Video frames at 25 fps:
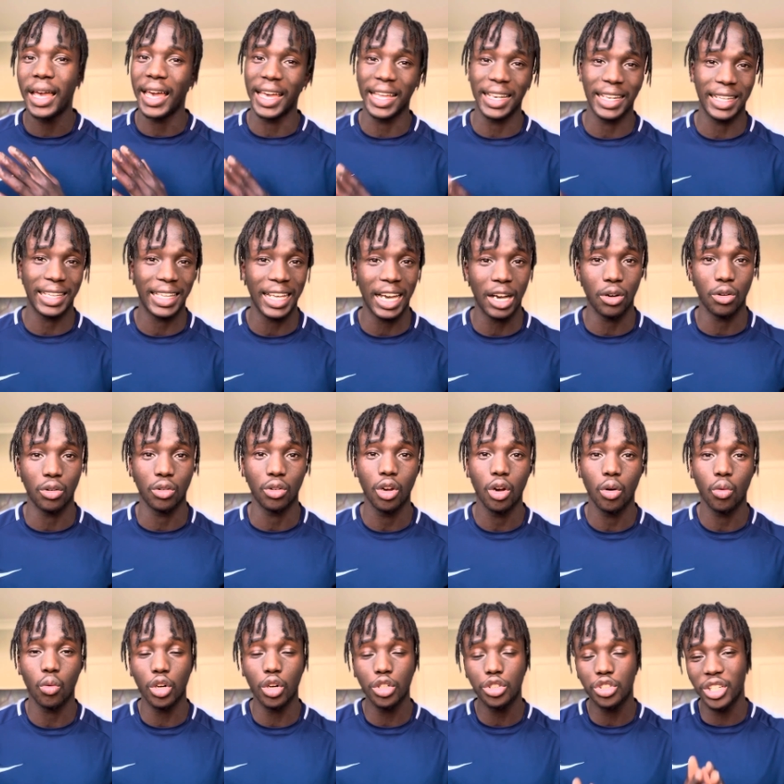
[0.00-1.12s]
and down.
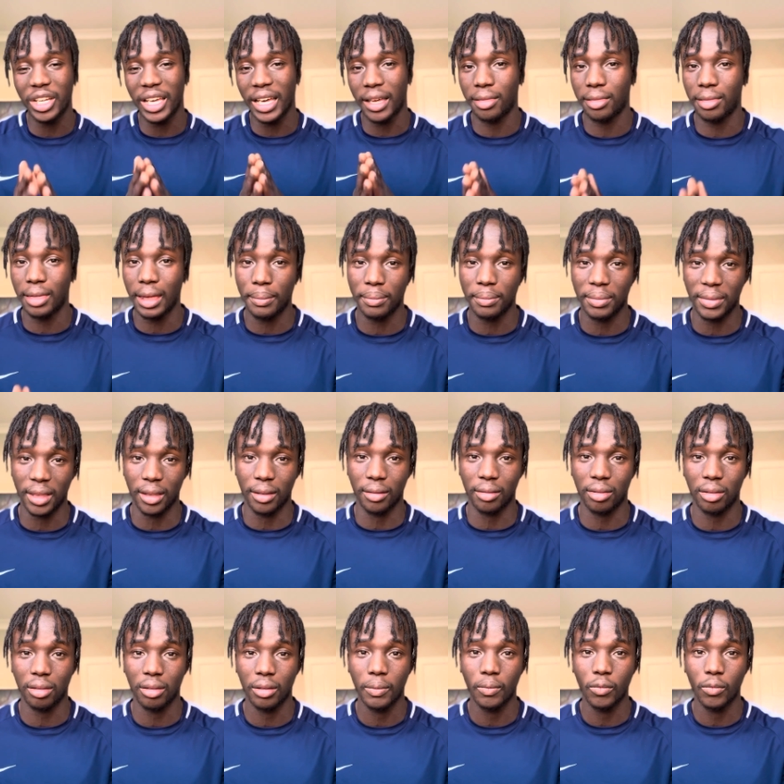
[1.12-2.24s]
Once you accept
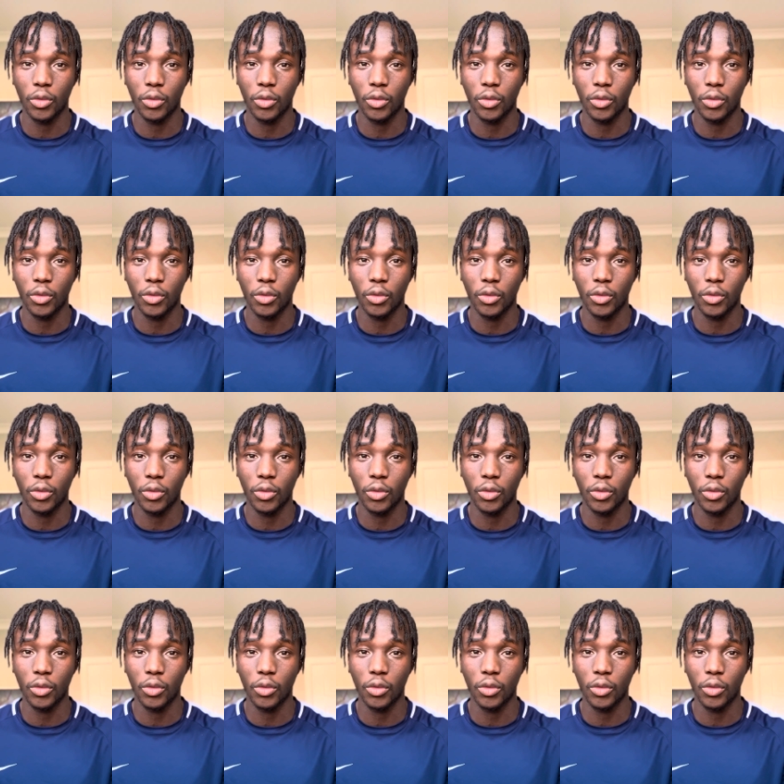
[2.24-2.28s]
this,